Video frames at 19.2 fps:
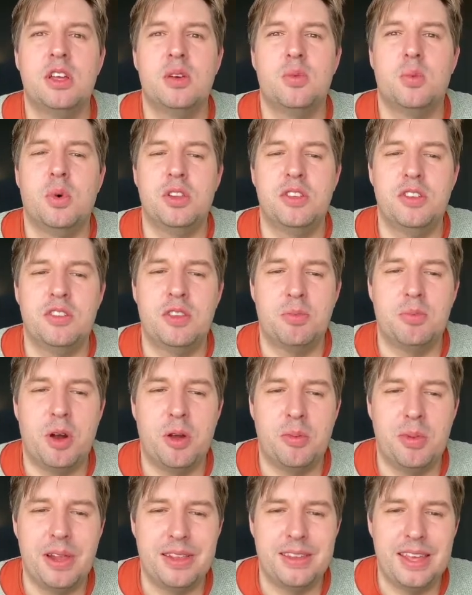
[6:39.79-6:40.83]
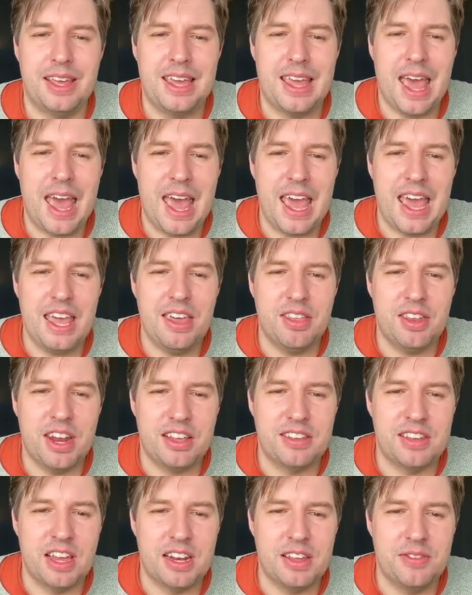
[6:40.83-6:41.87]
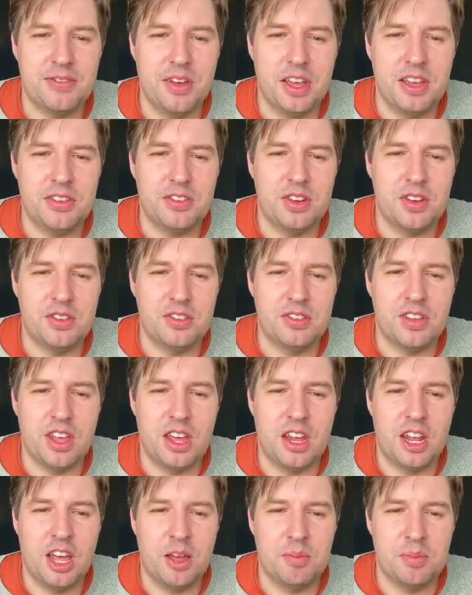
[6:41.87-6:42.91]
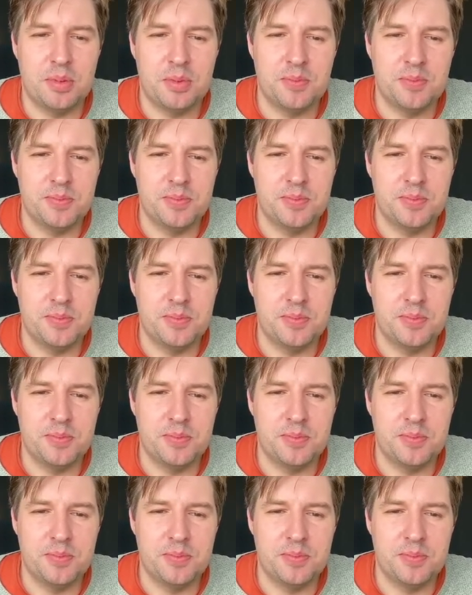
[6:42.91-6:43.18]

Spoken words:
What is the probability A, that exactly 5 students turn up,